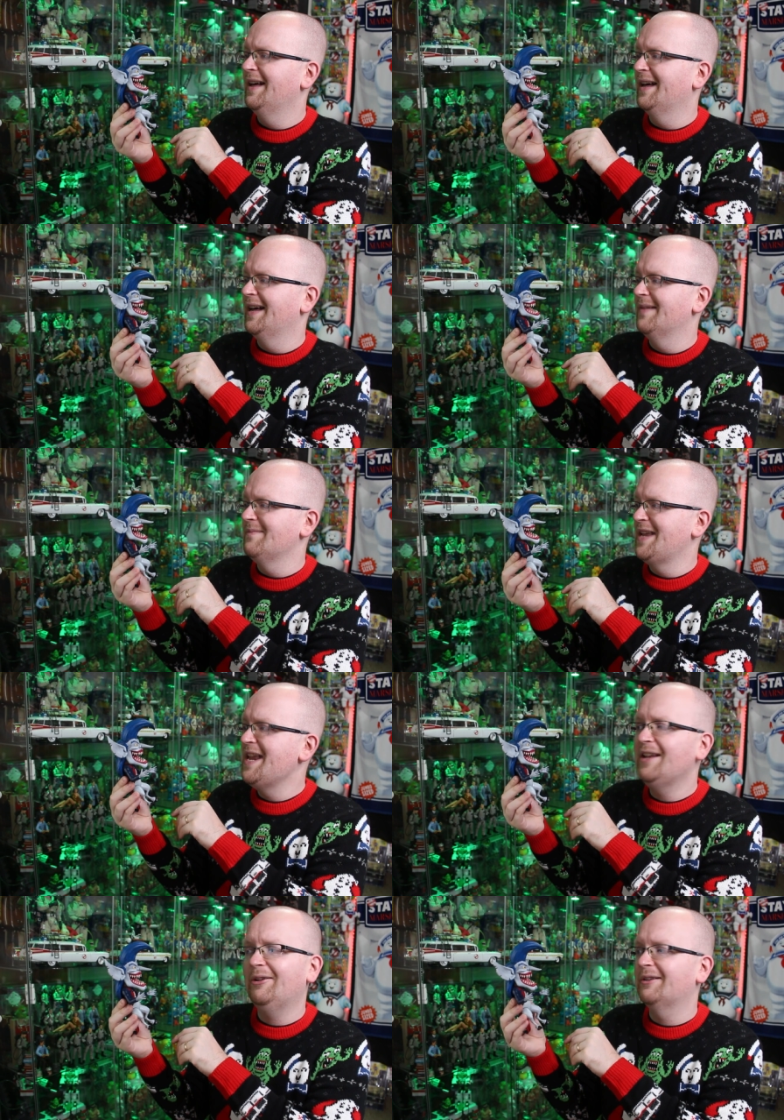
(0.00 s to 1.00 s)
Um,
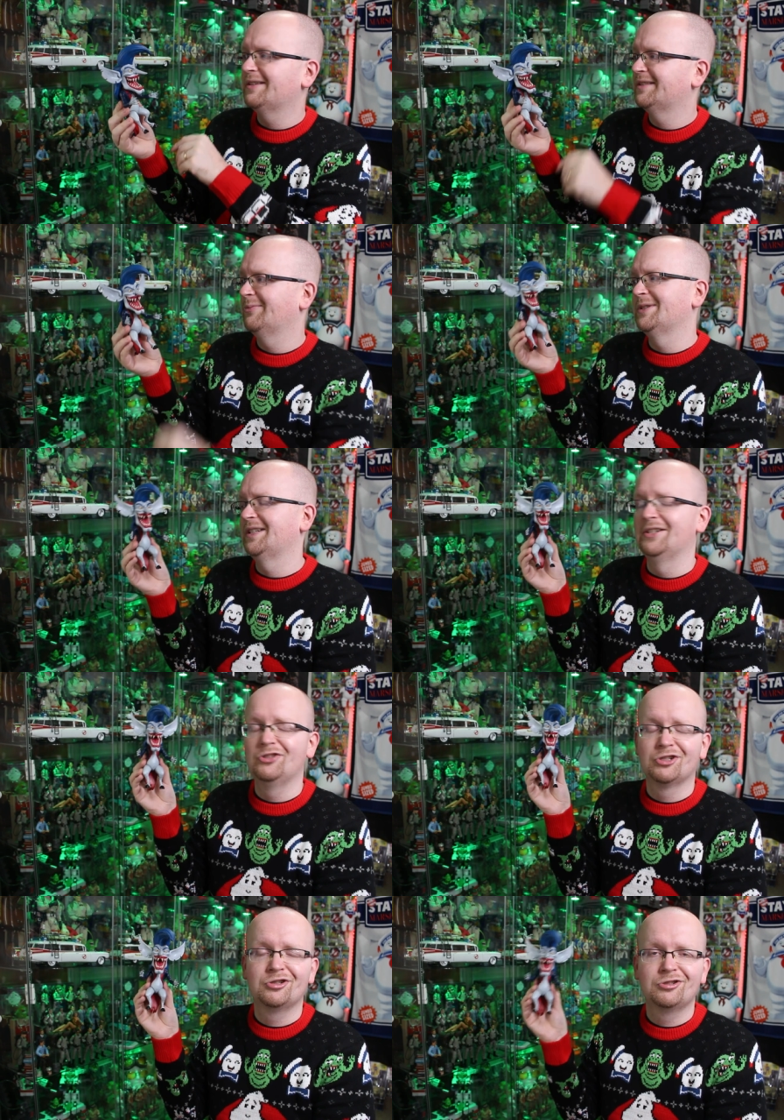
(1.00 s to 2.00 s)
he looks, once again,
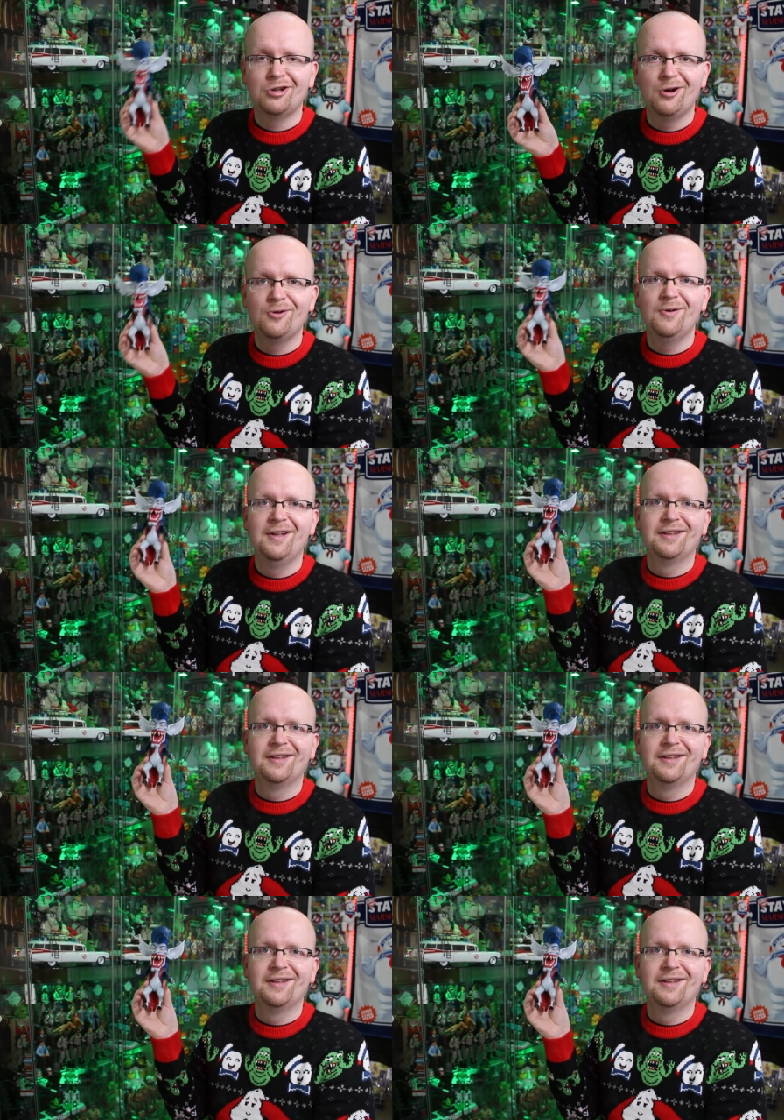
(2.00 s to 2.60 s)
just so,